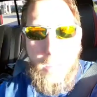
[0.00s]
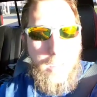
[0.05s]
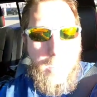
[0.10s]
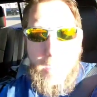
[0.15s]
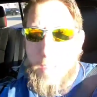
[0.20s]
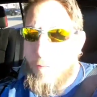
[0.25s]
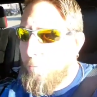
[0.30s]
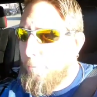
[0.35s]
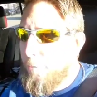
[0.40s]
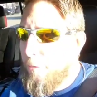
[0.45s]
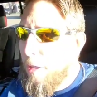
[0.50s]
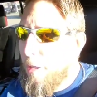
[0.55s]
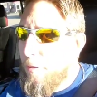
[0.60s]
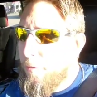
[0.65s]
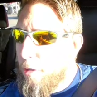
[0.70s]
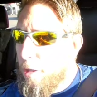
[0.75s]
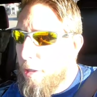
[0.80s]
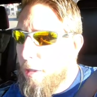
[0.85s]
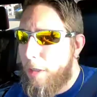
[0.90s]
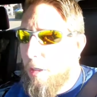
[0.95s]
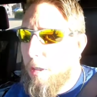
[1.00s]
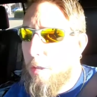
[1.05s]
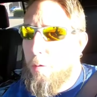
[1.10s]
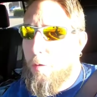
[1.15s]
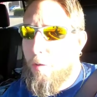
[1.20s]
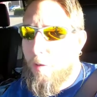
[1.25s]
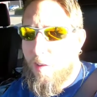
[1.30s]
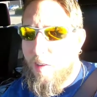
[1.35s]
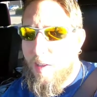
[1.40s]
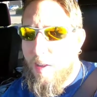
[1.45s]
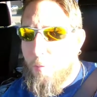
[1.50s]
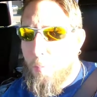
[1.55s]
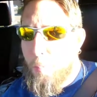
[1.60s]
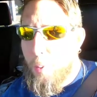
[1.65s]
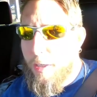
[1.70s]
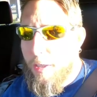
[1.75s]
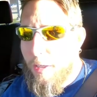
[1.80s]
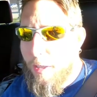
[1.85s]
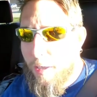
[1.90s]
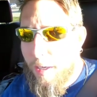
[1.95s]
like very, very low. It was a
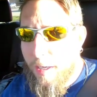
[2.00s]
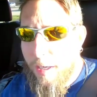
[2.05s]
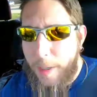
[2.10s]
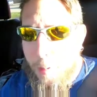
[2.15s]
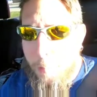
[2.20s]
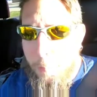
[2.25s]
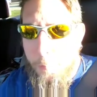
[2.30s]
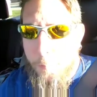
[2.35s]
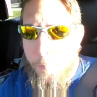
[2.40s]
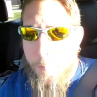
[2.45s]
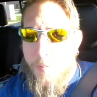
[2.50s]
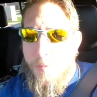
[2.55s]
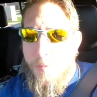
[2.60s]
7-player game.